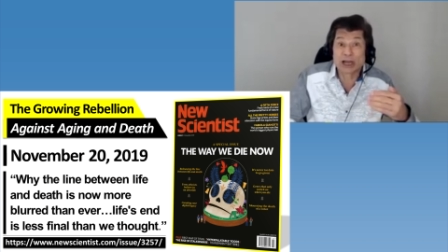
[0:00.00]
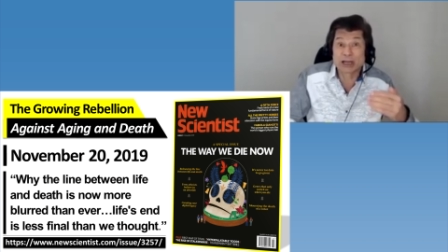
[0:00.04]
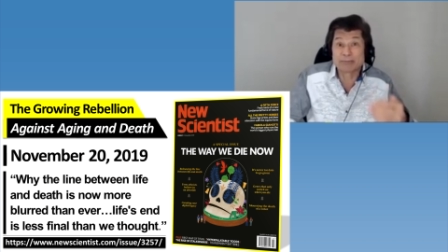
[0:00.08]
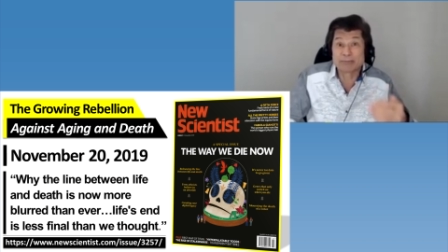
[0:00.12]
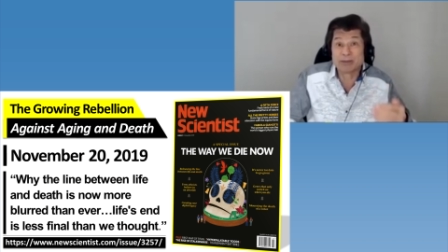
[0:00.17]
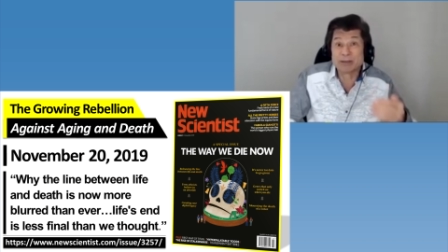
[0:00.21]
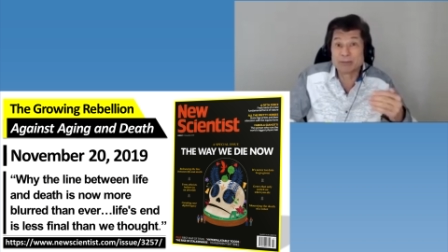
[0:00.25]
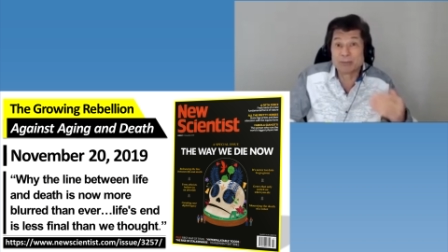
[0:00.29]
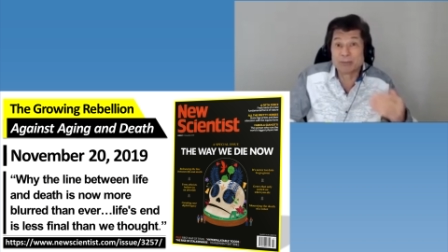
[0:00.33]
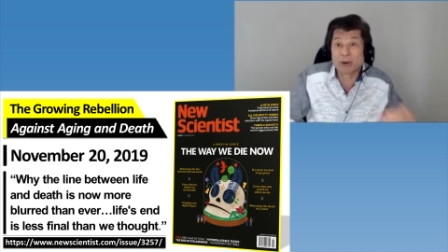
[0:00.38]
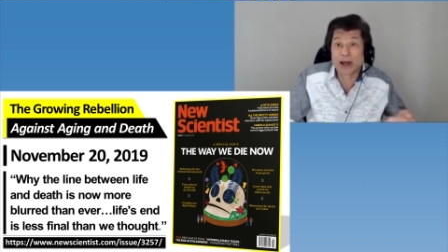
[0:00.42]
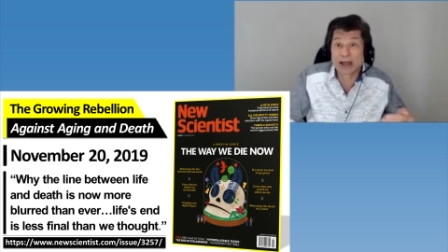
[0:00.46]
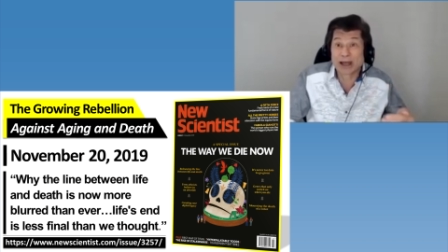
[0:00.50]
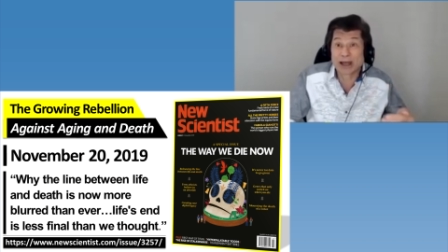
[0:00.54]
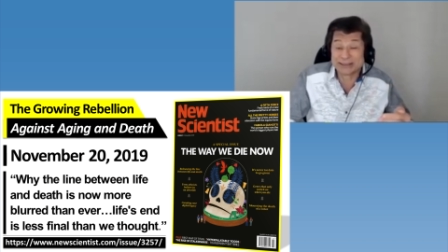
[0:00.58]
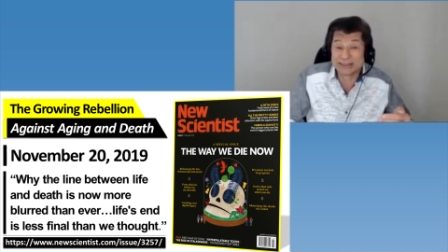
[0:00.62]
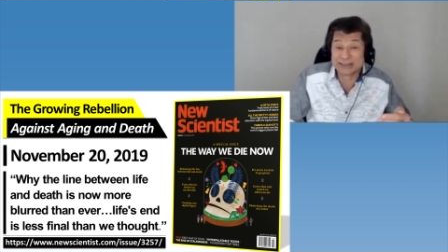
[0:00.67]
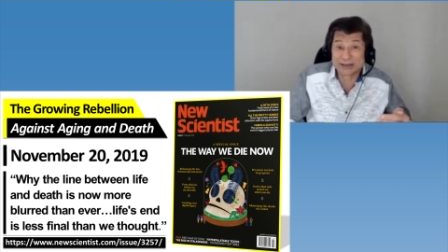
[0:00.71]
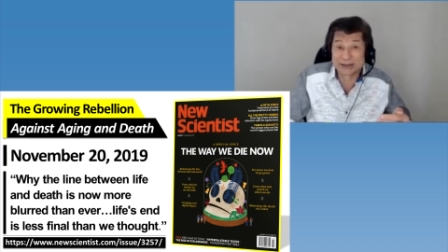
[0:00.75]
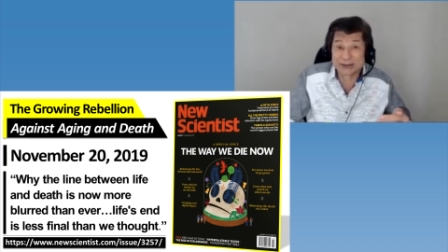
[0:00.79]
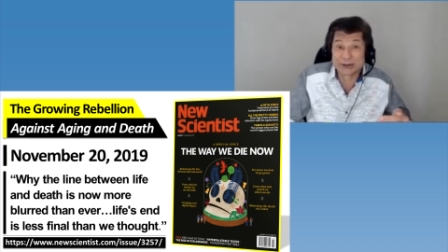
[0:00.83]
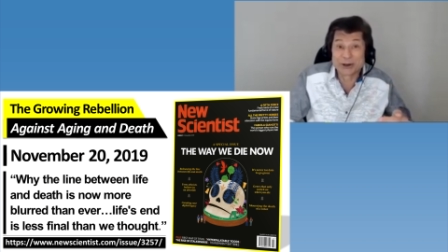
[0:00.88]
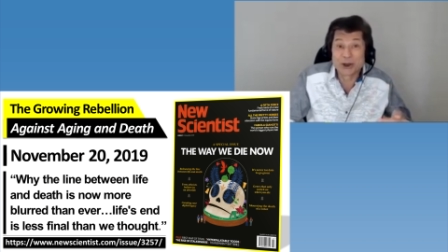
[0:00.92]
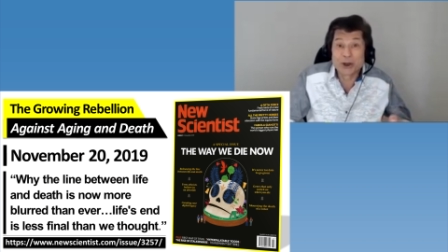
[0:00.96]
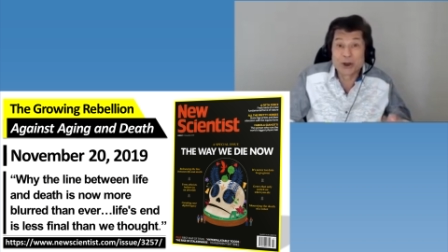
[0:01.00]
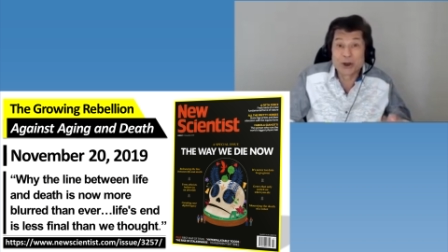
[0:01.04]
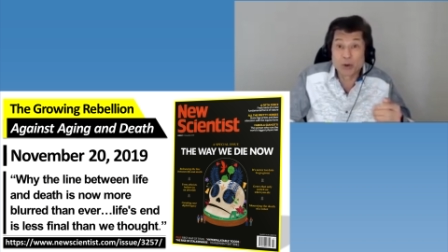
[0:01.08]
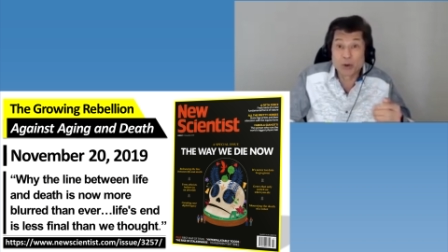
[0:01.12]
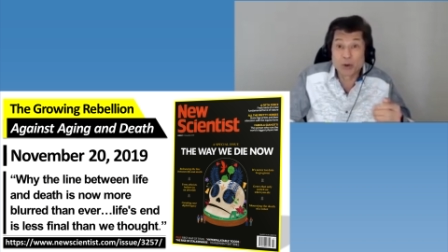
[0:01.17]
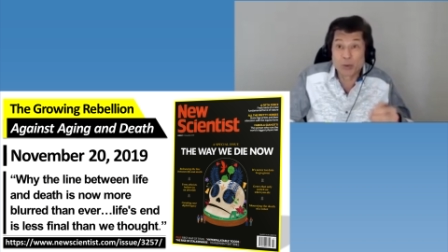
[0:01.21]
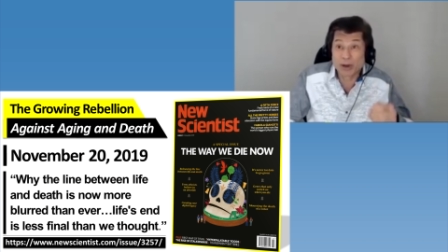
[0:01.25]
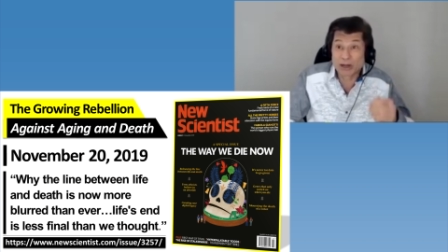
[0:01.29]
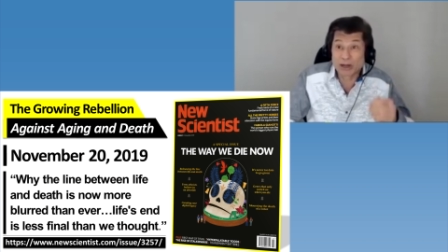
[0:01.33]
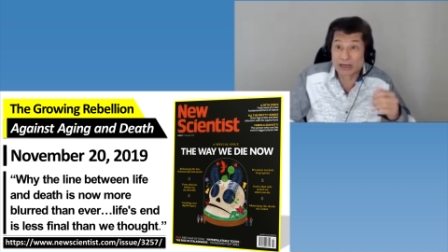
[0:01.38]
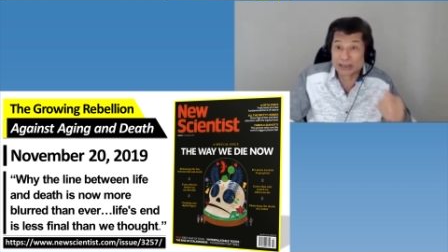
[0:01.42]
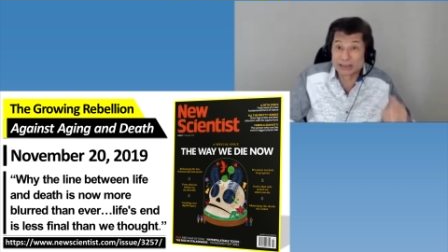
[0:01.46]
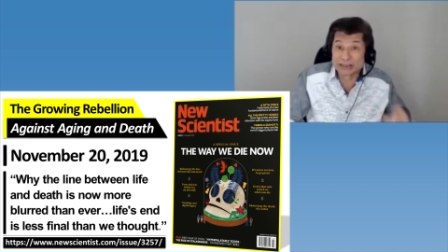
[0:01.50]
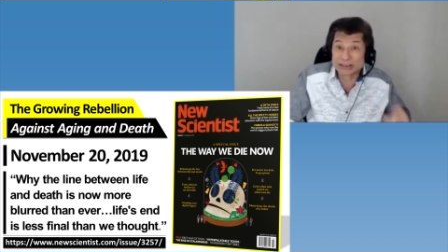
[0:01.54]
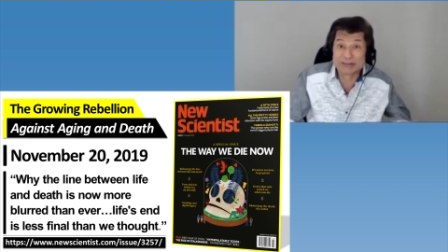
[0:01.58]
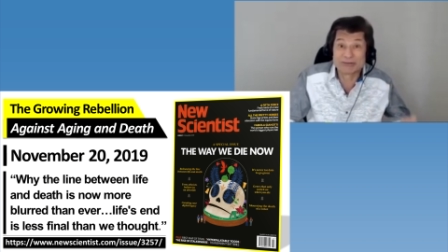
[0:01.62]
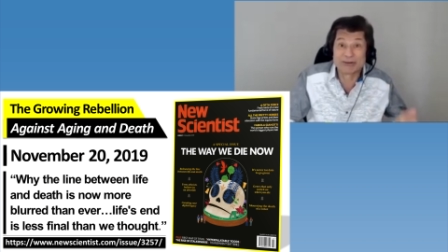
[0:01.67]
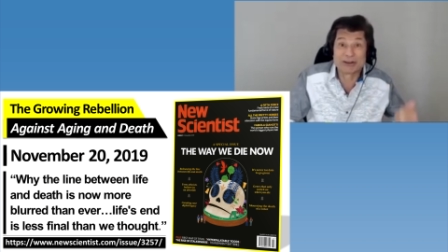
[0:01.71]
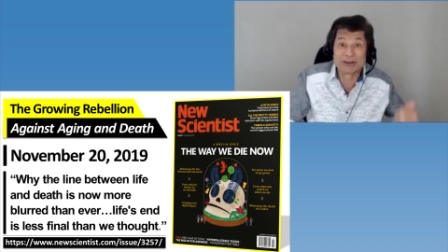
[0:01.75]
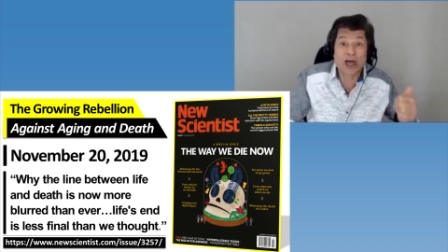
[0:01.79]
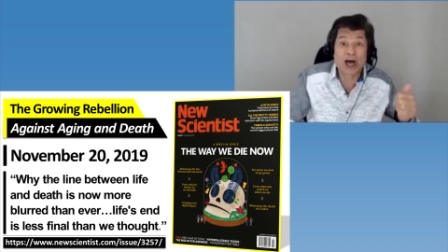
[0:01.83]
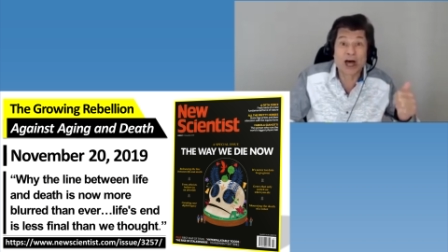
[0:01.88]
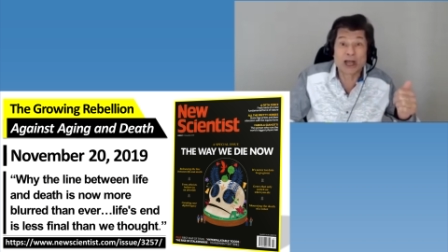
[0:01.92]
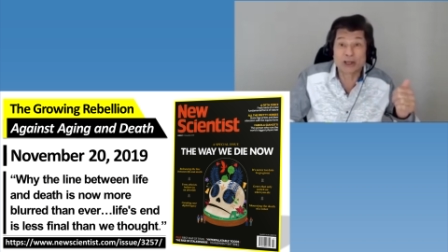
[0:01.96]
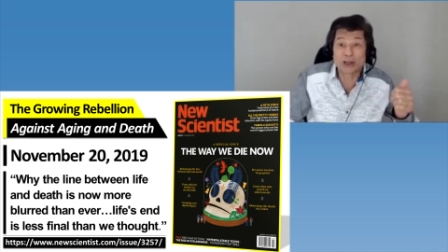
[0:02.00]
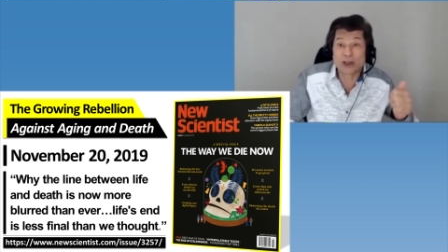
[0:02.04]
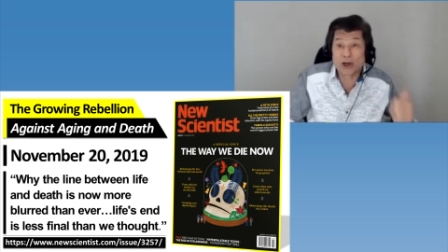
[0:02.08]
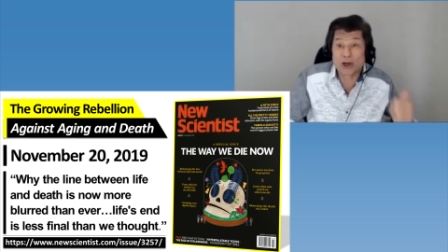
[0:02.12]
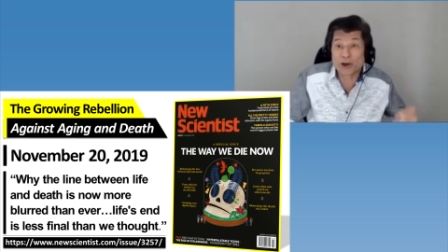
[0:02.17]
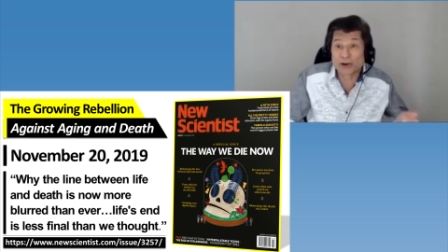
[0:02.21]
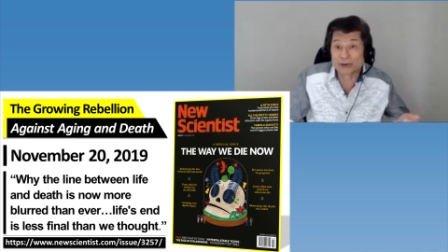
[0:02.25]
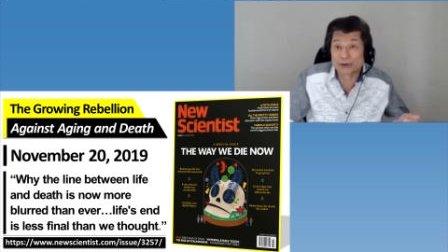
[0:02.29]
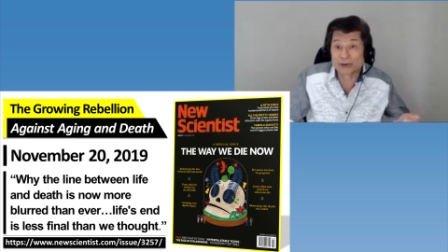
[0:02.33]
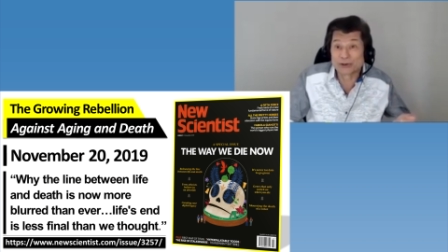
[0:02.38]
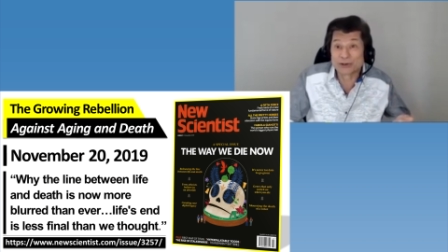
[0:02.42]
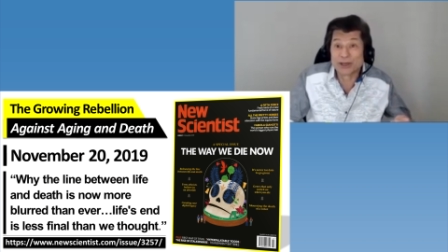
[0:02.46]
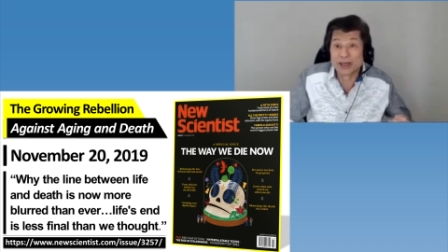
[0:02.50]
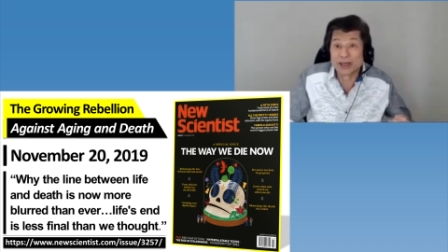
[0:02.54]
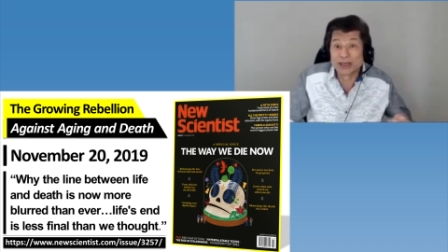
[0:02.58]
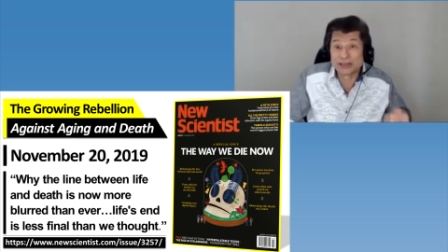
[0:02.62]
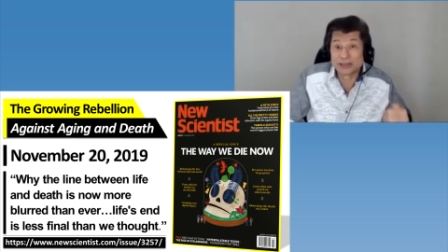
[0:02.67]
of people out there who want to live a lot longer